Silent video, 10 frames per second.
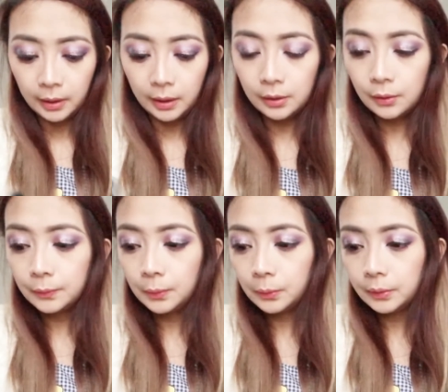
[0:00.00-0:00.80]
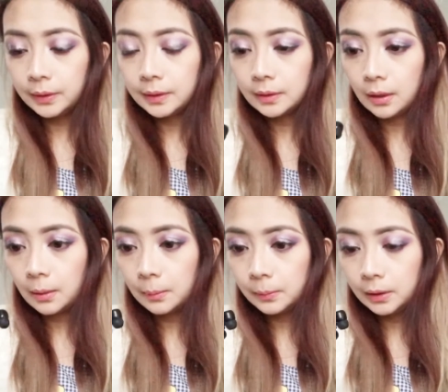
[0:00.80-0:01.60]
And of course,
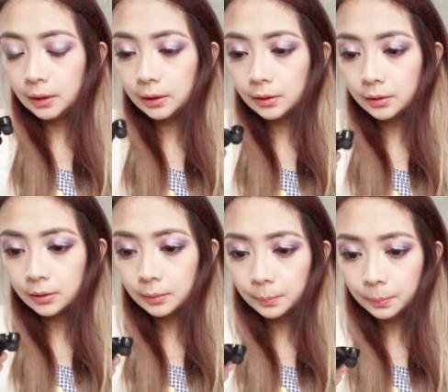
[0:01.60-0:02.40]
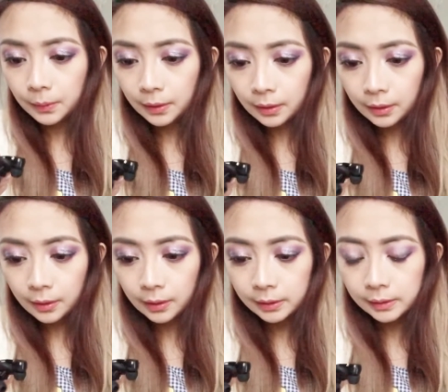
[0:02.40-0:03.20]
um,
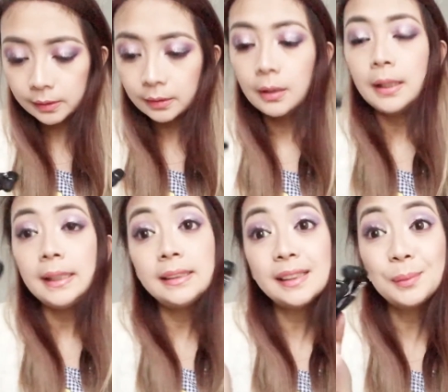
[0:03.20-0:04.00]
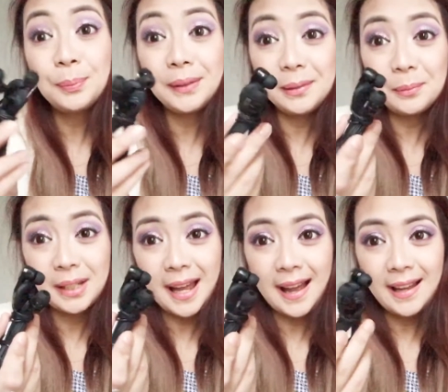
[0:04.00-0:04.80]
earbuds. It's just plain
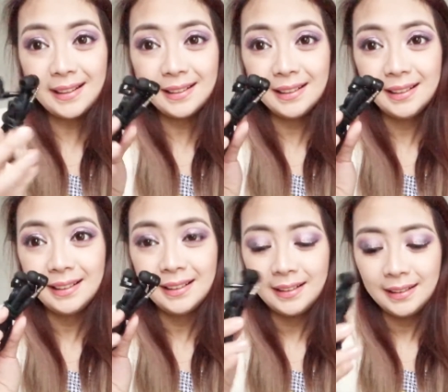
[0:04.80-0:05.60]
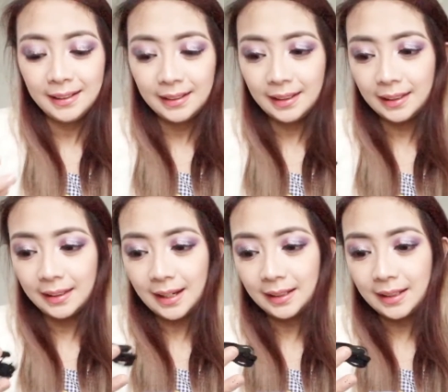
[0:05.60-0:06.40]
black, like
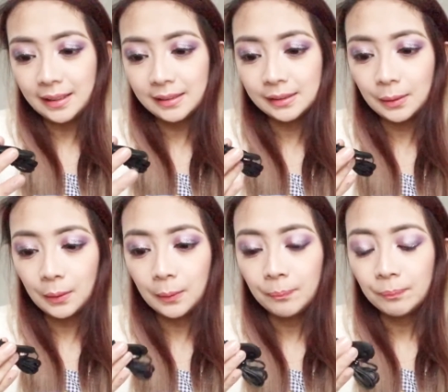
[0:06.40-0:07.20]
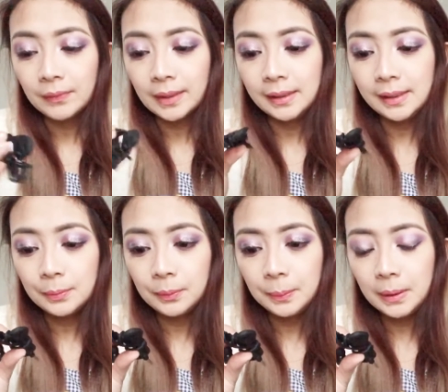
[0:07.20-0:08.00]
that, yeah. So this
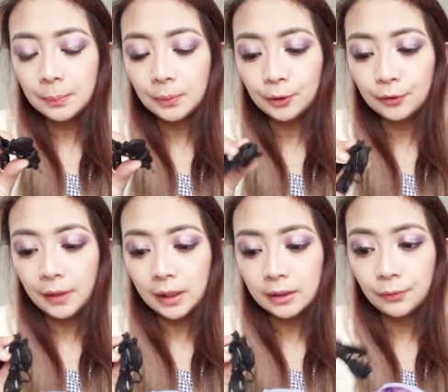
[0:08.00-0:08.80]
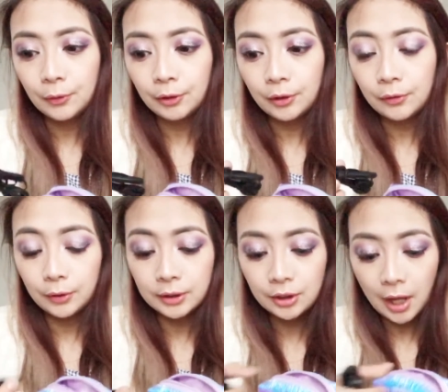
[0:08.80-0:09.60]
will be perfect for, of
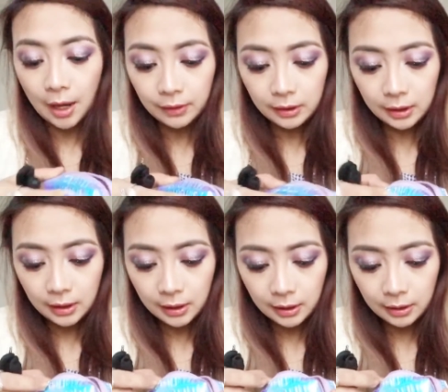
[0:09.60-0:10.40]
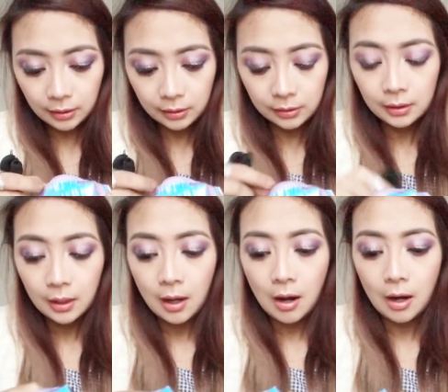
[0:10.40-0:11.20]
course, traveling on
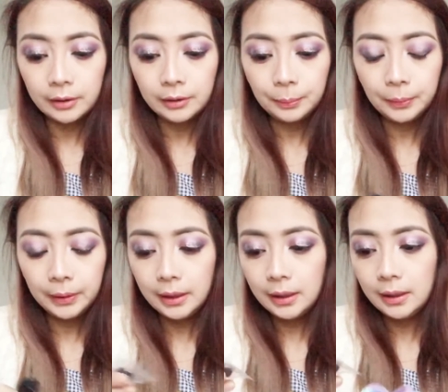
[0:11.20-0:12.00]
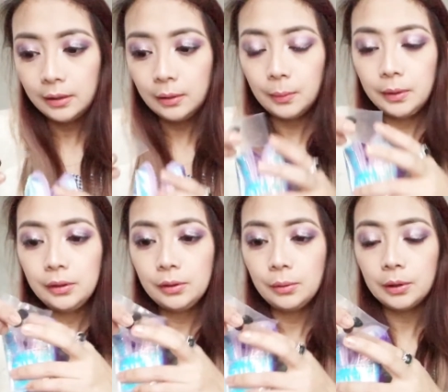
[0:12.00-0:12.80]
on the plane. You
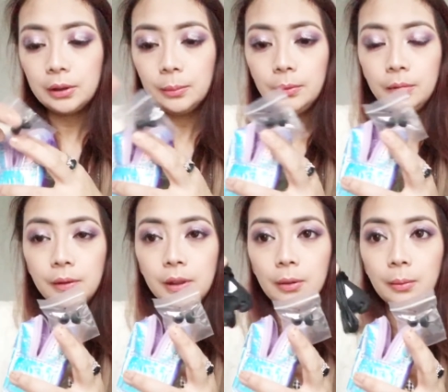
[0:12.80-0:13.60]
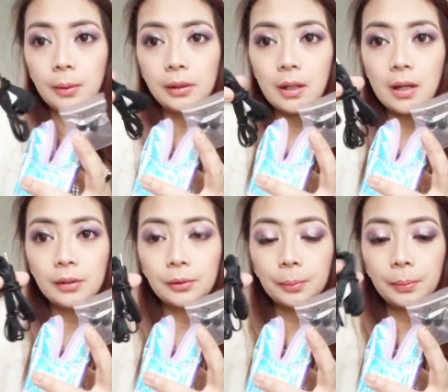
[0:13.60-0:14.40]
wanted to watch a movie or
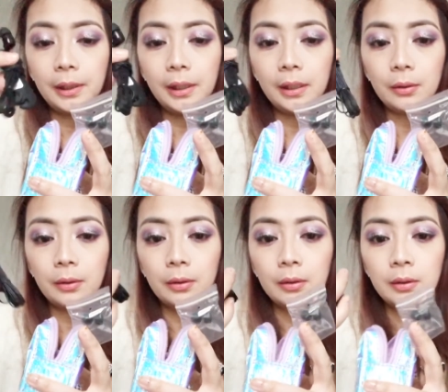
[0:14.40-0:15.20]
whatnot, or play or